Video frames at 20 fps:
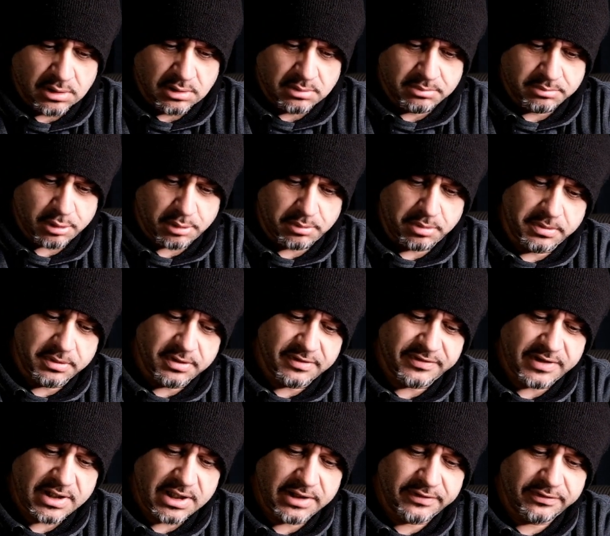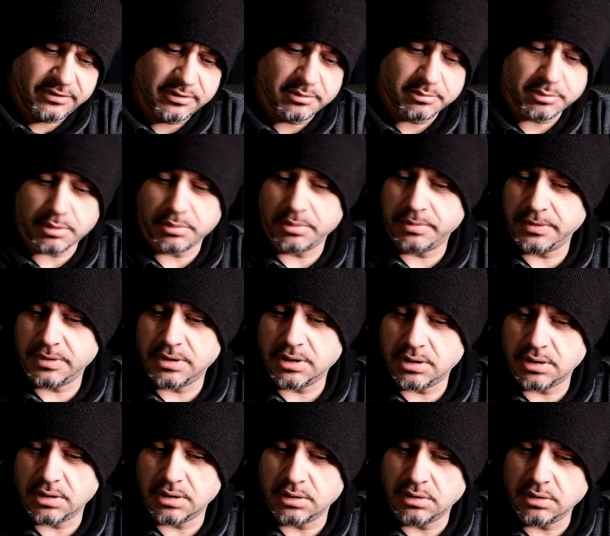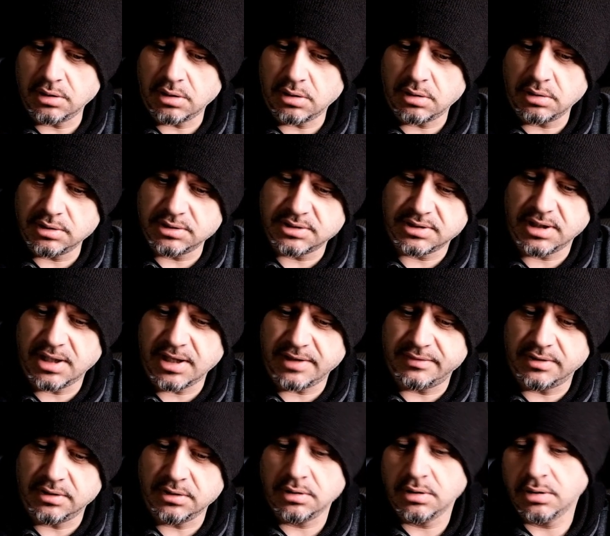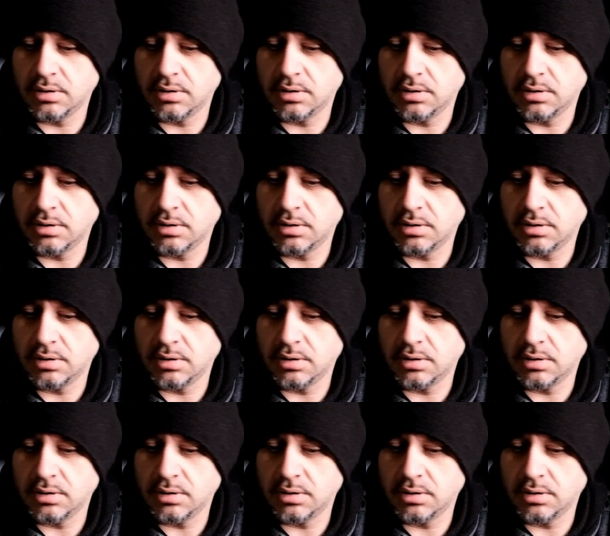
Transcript: Probably the 5, probably the... no, it's 11.